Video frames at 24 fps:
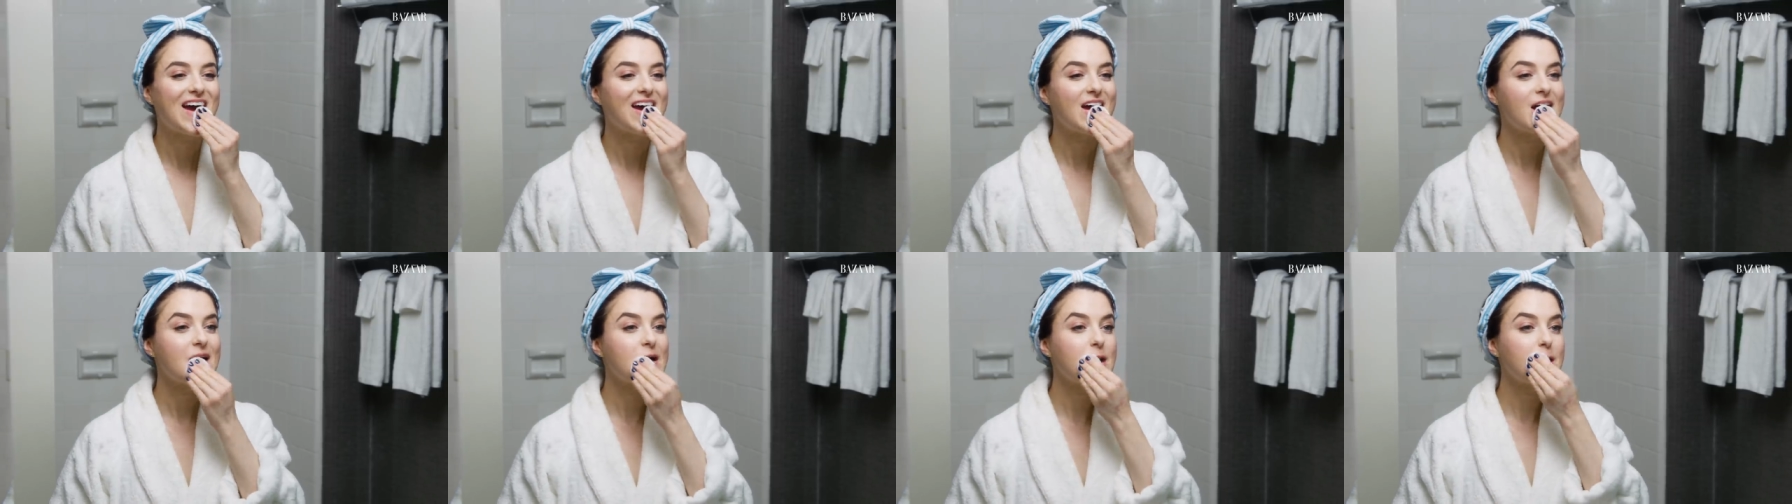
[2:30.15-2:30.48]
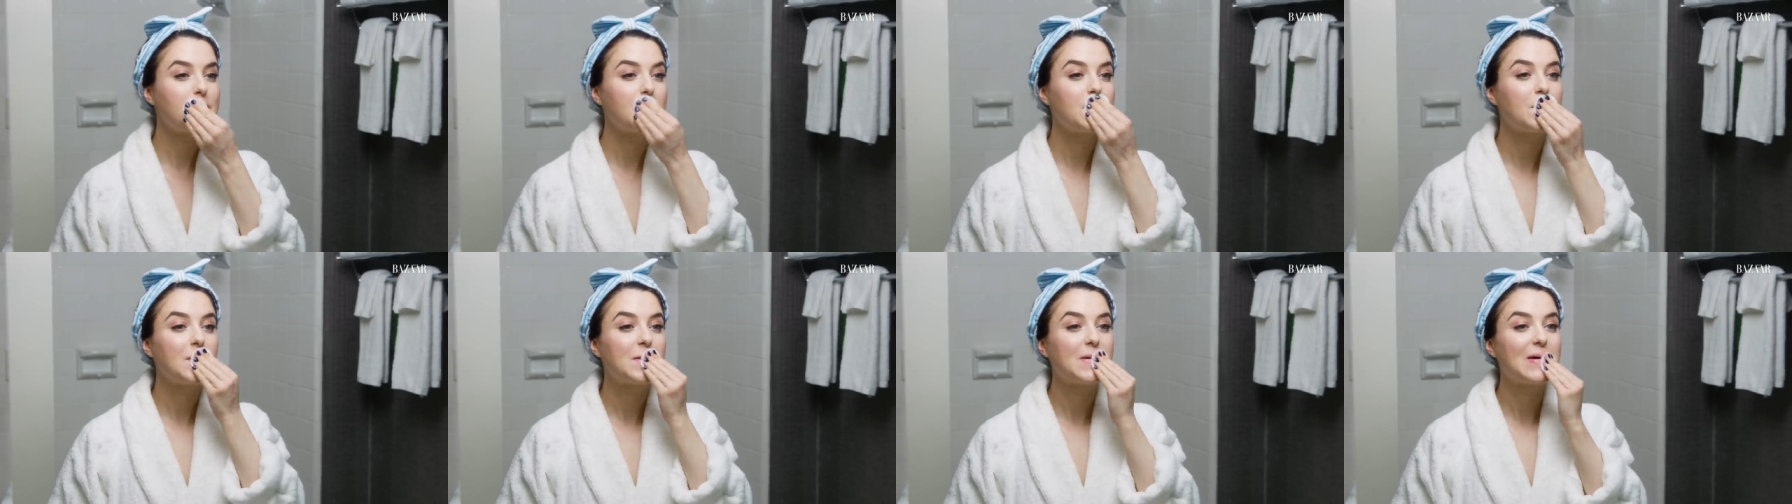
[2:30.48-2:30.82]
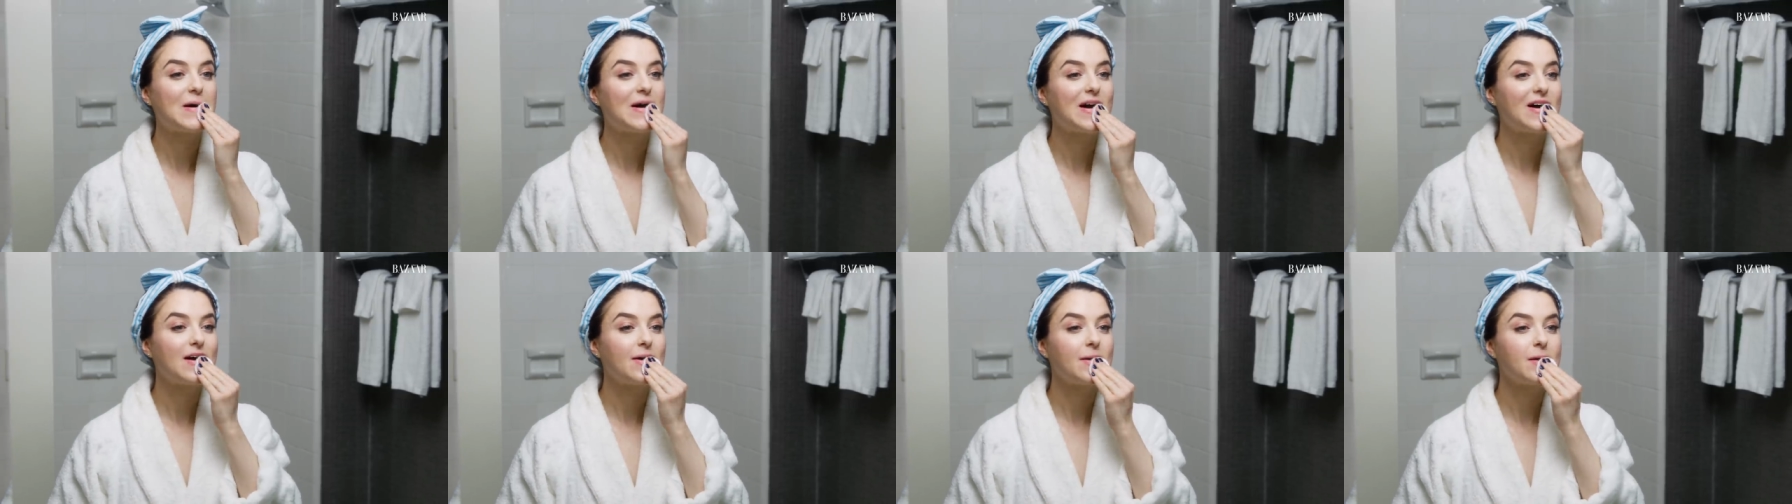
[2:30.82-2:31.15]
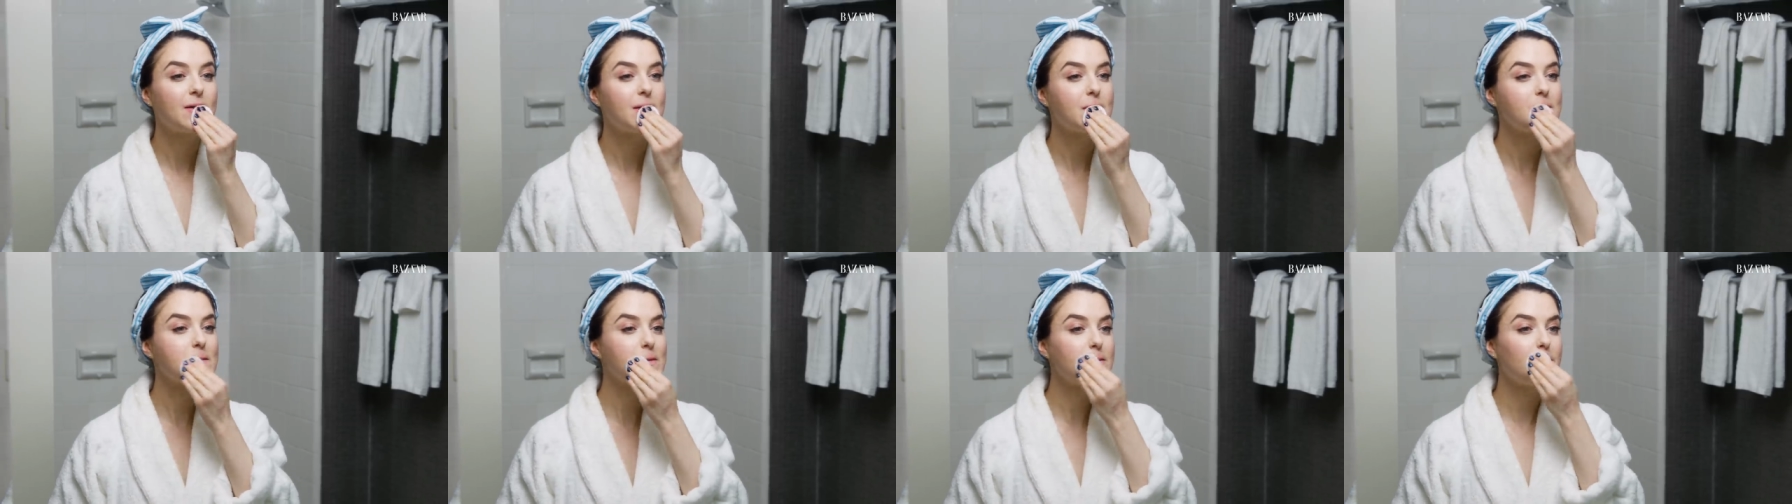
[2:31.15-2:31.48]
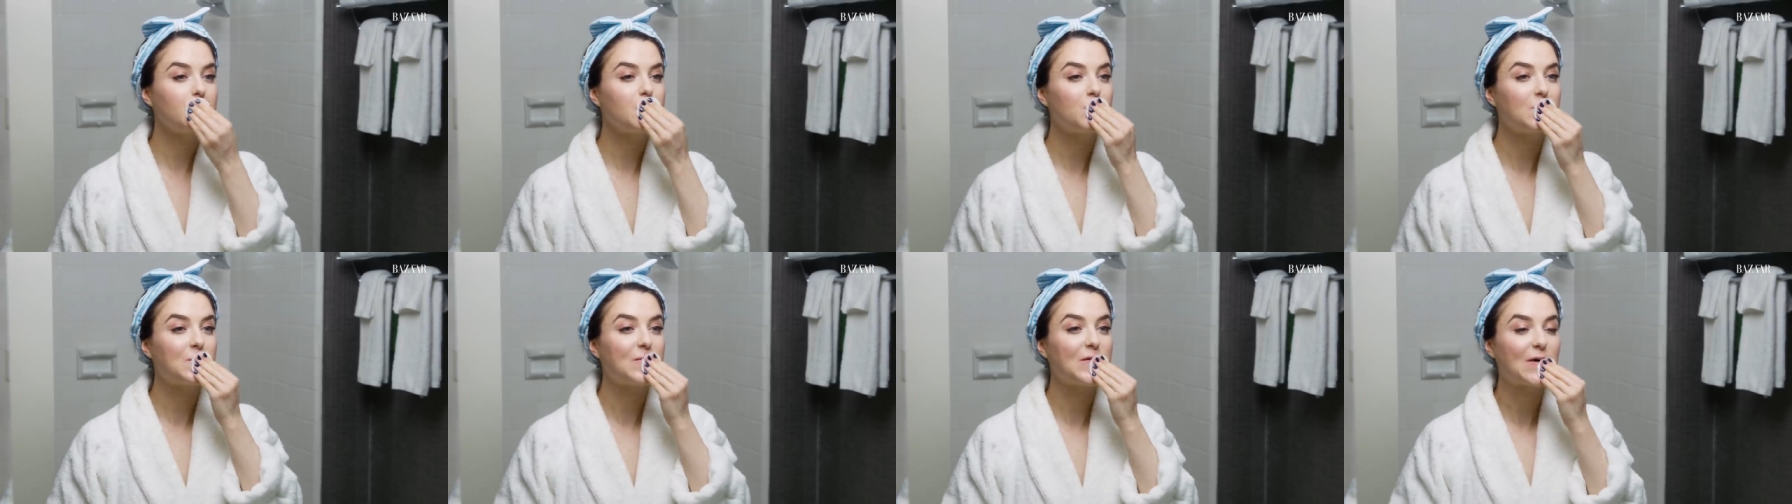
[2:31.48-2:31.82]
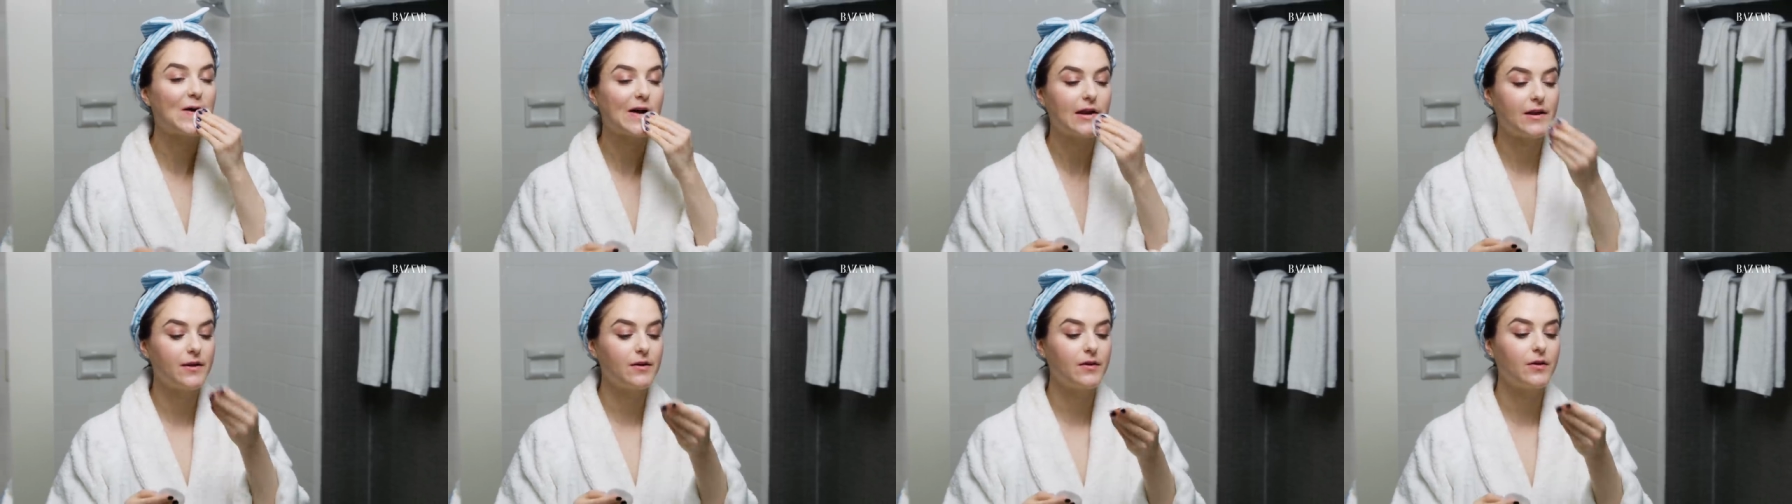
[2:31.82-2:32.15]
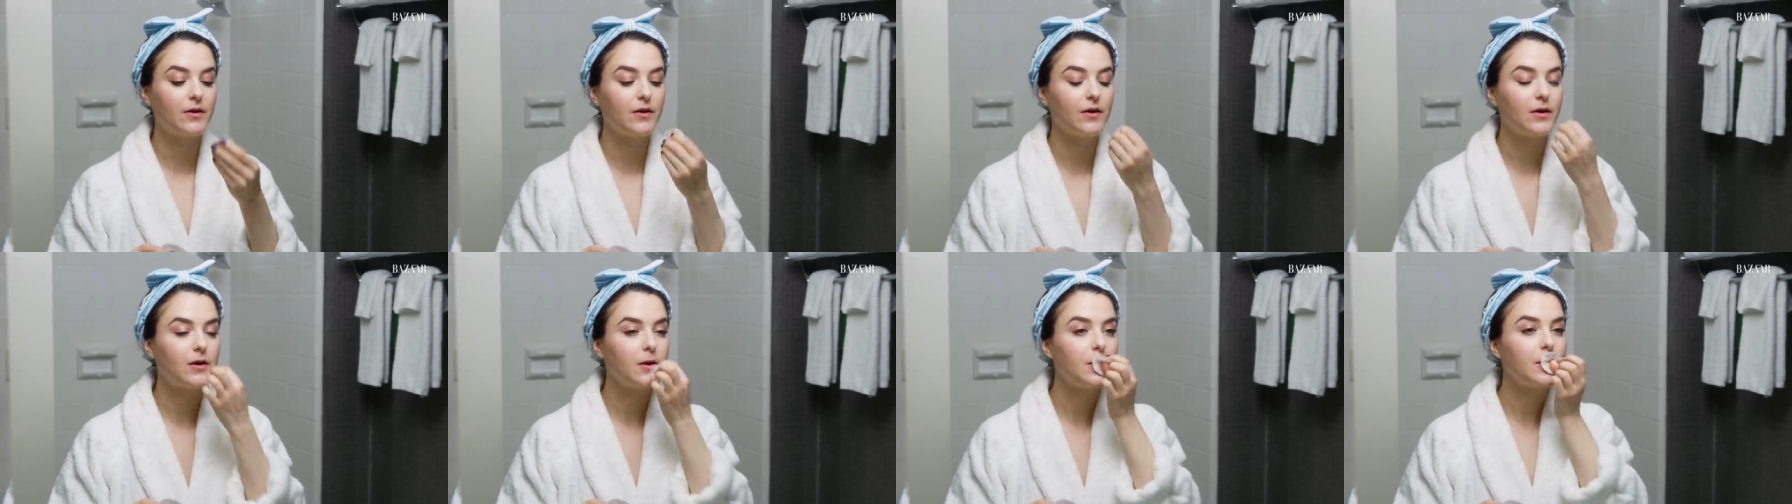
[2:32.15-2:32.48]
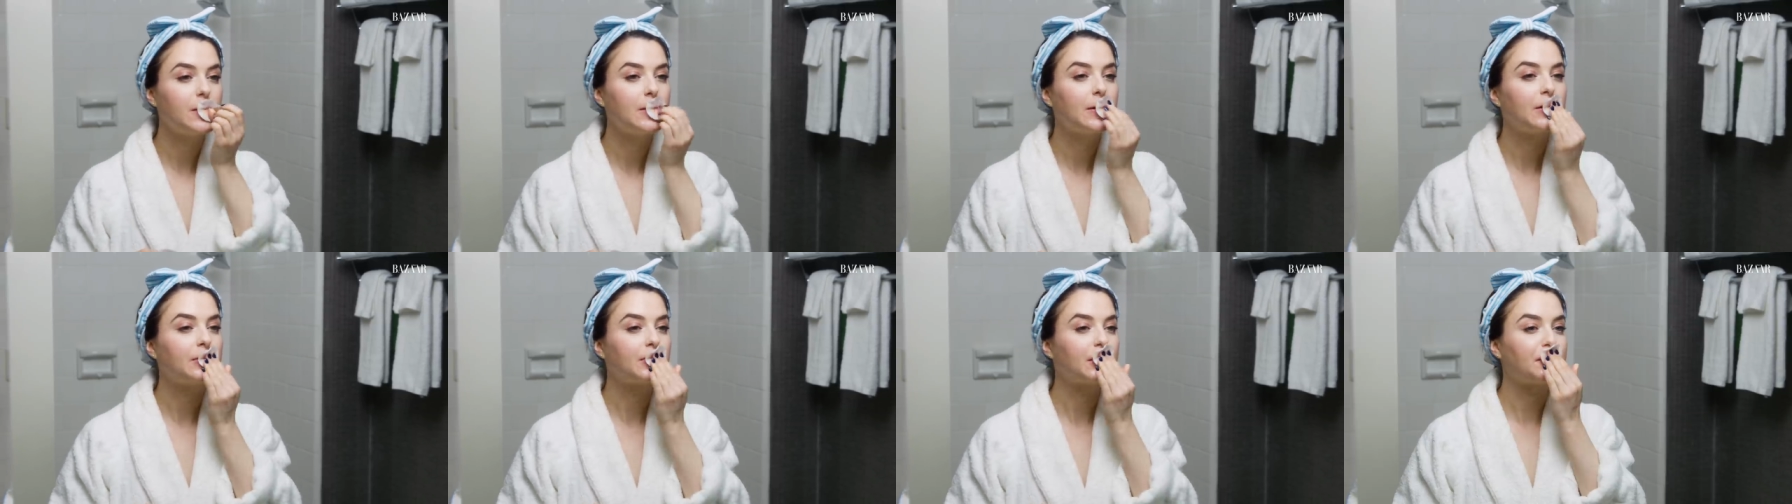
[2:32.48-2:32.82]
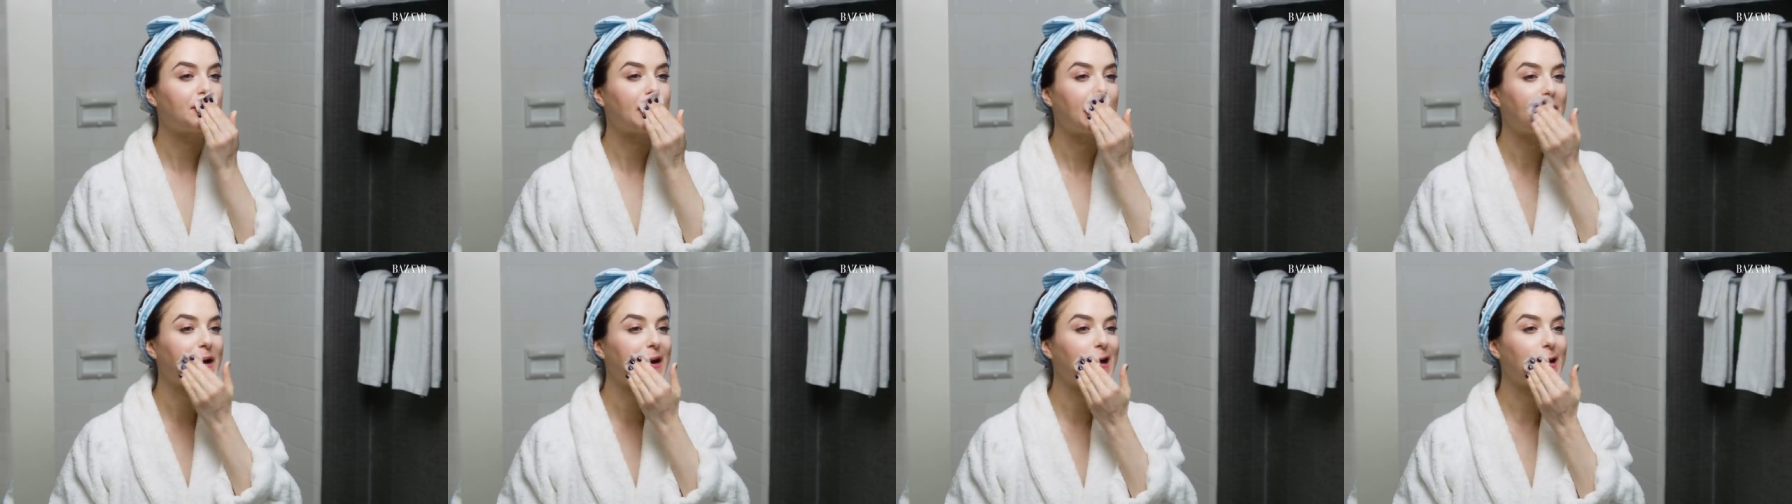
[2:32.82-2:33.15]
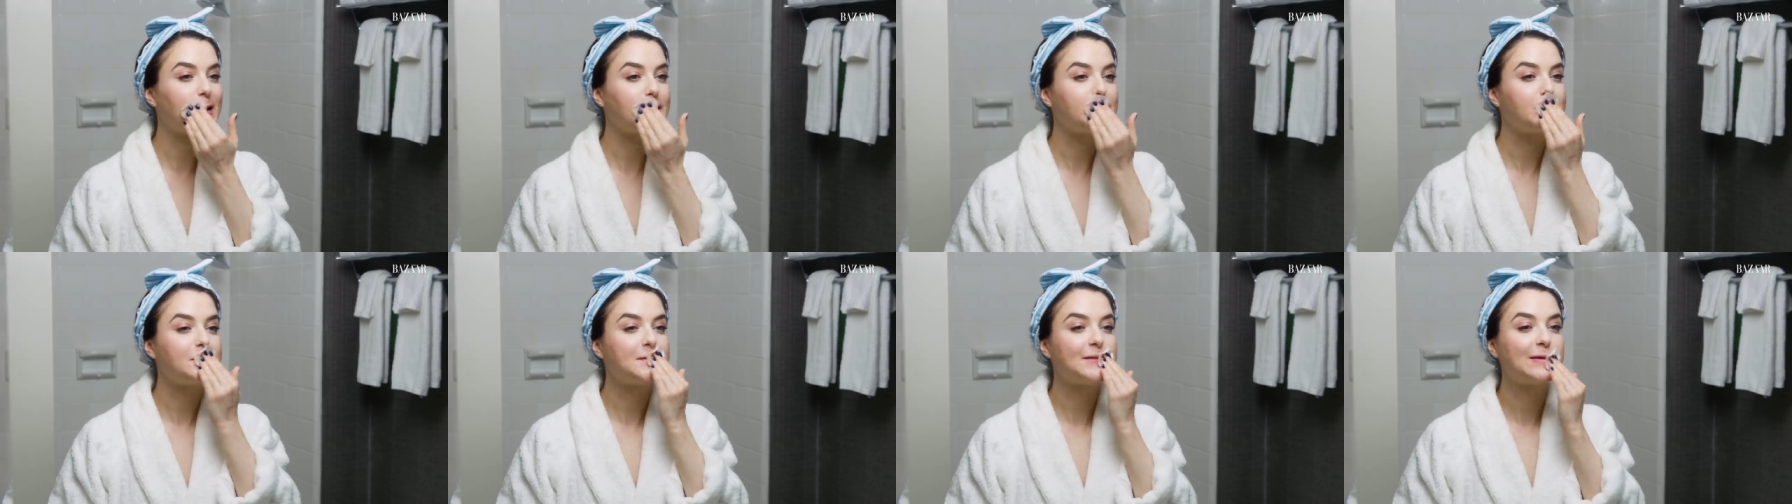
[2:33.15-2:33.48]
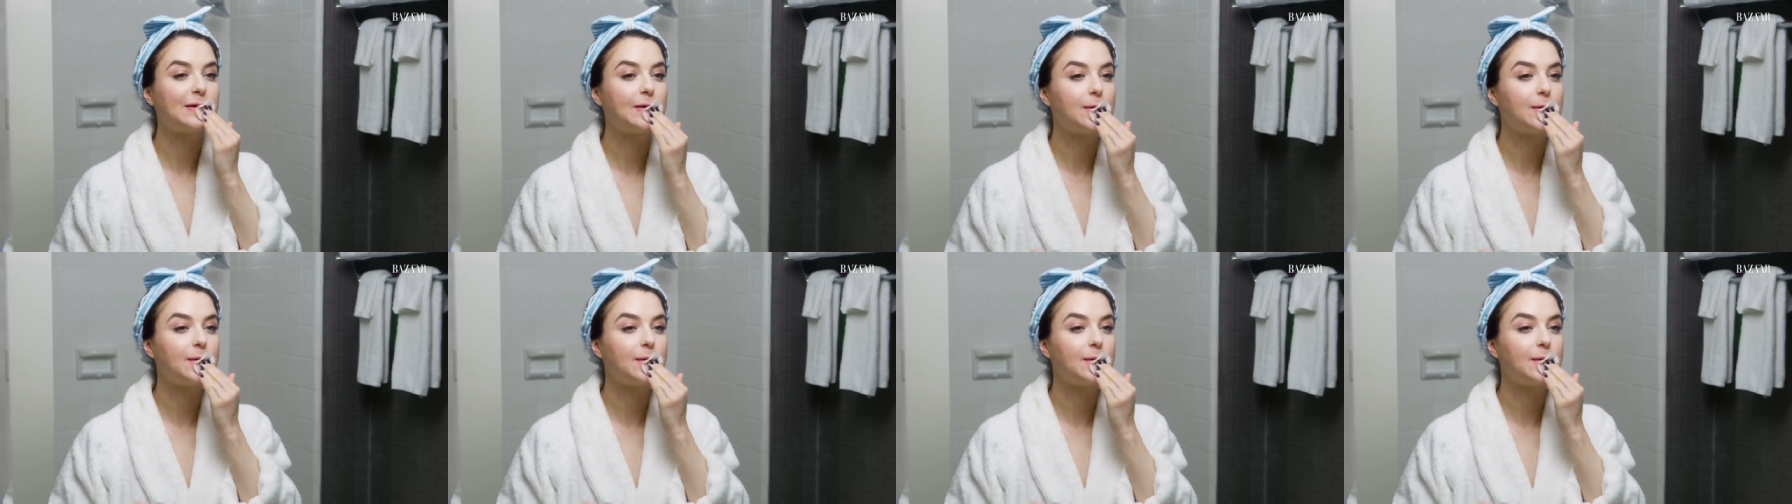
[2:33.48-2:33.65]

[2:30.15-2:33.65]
and one for my eyes.